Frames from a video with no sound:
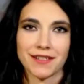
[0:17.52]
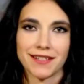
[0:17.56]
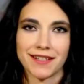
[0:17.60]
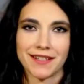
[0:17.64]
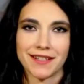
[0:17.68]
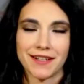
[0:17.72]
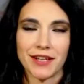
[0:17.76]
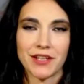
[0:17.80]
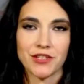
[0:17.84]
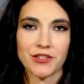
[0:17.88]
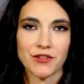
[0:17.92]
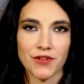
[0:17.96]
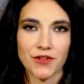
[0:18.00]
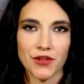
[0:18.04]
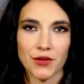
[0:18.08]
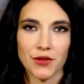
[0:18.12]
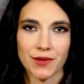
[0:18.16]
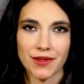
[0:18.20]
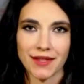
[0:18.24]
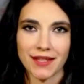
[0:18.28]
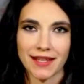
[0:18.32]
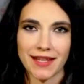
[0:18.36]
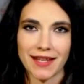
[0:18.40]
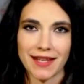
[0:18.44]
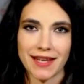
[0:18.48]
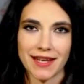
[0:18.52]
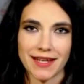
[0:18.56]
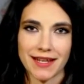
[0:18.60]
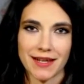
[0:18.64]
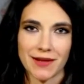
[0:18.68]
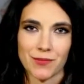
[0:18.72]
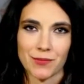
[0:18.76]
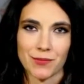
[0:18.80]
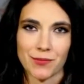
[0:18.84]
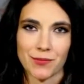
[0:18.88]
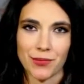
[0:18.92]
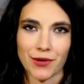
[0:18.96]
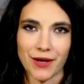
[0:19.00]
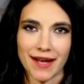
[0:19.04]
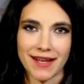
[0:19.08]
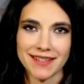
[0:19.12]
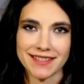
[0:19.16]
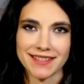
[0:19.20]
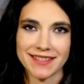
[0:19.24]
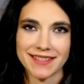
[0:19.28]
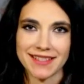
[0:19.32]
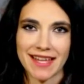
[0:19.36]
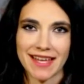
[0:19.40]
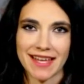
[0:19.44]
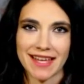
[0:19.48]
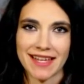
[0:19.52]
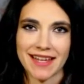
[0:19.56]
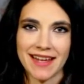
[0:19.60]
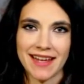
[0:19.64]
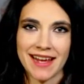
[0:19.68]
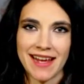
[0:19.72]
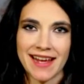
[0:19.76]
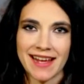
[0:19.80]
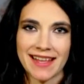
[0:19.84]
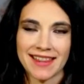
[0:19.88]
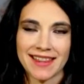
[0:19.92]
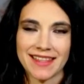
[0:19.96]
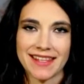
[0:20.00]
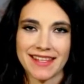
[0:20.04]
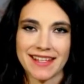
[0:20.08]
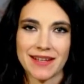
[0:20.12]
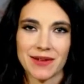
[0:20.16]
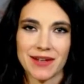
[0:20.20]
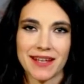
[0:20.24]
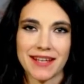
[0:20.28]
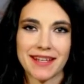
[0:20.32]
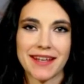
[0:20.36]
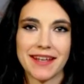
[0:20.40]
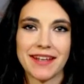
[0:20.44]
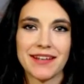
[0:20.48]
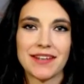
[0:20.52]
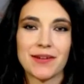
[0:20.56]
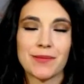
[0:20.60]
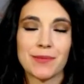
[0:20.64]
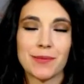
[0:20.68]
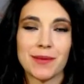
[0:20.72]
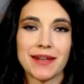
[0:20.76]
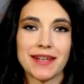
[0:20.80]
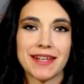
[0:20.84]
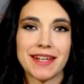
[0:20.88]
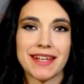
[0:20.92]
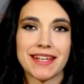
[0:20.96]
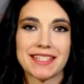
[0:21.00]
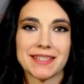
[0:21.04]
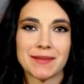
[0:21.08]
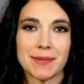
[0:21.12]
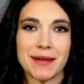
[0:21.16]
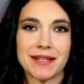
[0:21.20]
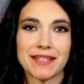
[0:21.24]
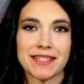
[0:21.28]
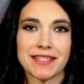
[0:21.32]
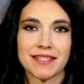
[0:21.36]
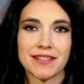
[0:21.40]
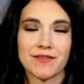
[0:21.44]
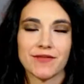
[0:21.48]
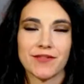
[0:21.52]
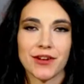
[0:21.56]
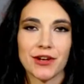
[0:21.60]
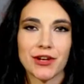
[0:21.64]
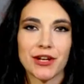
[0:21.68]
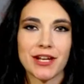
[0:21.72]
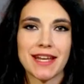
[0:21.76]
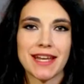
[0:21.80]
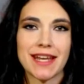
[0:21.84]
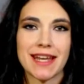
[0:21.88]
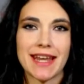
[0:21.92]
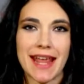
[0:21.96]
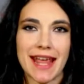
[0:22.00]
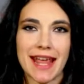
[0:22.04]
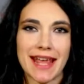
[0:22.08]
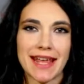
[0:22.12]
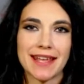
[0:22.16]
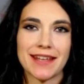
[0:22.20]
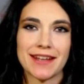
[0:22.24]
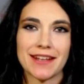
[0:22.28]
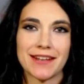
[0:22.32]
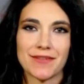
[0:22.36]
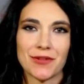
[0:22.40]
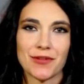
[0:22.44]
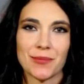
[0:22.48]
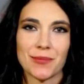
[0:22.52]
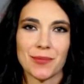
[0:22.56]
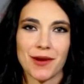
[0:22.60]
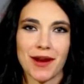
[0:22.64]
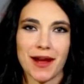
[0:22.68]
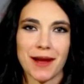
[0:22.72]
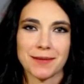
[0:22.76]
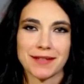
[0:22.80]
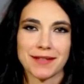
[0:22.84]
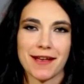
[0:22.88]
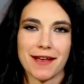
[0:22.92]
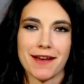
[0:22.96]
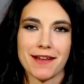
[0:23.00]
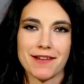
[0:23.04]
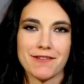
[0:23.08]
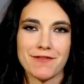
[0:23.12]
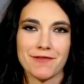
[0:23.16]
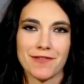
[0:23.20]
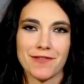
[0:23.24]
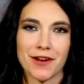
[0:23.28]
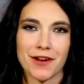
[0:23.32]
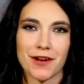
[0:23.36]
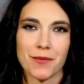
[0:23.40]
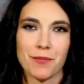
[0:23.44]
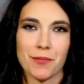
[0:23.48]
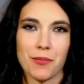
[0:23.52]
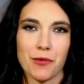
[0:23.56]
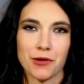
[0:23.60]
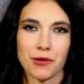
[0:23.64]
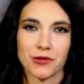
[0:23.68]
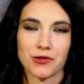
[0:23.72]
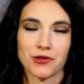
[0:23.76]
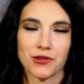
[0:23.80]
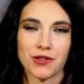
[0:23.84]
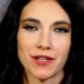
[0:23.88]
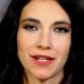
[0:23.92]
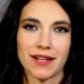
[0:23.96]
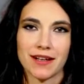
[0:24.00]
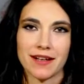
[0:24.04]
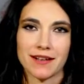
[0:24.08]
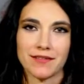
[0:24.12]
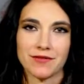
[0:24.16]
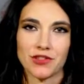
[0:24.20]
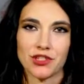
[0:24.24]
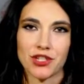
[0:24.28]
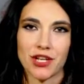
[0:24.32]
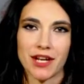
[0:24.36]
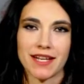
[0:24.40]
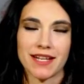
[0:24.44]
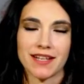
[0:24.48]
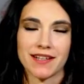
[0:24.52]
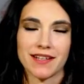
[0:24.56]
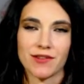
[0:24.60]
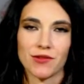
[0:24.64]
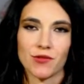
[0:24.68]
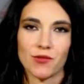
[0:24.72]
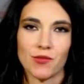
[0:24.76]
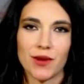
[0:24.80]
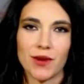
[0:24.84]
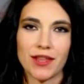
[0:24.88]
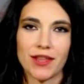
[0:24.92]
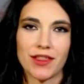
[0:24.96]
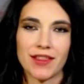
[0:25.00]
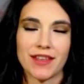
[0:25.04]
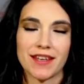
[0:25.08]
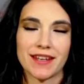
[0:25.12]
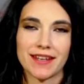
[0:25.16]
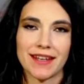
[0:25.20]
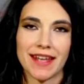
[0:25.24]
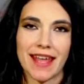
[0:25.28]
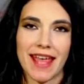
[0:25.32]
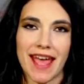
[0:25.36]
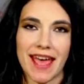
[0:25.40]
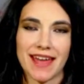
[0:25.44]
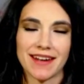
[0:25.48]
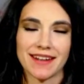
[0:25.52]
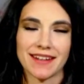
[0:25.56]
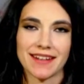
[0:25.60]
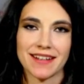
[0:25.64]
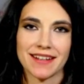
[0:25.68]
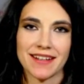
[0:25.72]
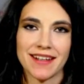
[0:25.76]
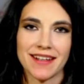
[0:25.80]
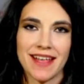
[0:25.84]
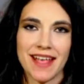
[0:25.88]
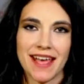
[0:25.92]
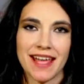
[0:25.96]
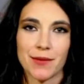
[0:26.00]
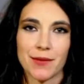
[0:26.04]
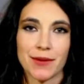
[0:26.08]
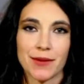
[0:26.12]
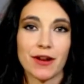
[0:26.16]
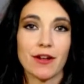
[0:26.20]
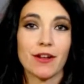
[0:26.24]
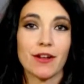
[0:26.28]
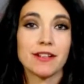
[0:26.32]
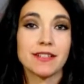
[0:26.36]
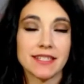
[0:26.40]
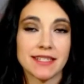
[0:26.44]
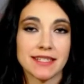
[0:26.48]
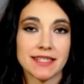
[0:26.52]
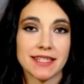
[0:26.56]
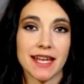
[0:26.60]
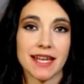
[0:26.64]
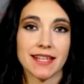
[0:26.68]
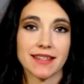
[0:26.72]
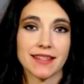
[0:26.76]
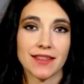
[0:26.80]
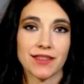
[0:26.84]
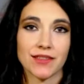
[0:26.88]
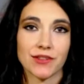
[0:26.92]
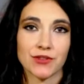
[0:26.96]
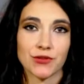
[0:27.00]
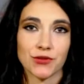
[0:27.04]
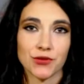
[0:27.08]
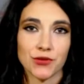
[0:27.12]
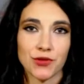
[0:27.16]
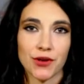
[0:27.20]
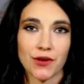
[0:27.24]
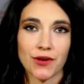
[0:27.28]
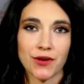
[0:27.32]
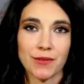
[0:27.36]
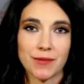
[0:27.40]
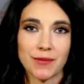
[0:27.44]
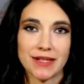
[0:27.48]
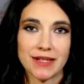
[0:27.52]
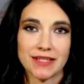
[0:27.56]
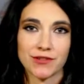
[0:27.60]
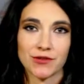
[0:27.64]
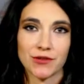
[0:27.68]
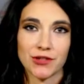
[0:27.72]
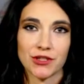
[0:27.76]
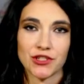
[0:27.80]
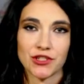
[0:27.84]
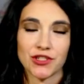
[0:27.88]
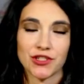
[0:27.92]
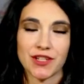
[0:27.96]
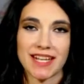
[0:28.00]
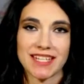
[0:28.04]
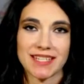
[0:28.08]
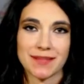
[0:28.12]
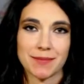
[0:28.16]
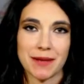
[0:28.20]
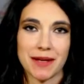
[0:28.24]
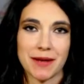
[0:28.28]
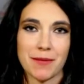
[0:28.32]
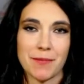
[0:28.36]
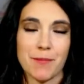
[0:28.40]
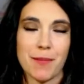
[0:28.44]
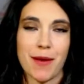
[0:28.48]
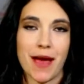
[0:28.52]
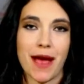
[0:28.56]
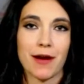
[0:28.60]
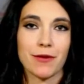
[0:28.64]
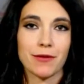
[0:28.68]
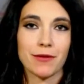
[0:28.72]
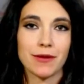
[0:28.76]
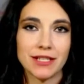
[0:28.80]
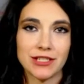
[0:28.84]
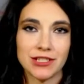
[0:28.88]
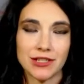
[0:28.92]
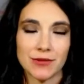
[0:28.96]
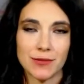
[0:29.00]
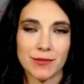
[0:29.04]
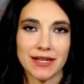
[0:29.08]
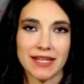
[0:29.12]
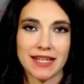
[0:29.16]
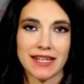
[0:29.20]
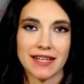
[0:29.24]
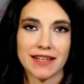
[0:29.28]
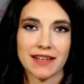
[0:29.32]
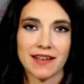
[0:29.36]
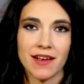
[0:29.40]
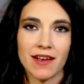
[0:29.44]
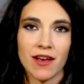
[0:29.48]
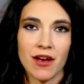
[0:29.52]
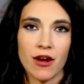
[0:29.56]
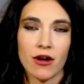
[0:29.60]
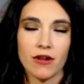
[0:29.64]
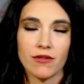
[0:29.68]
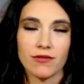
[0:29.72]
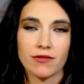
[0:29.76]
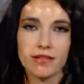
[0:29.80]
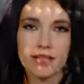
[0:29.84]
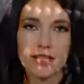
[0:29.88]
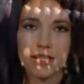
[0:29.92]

in an interview with the Canadian press that the Canadian media has painted a very negative and perhaps unfair portrait of China within Canada. And he went on to say that the Trudeau administration has been bowing to media over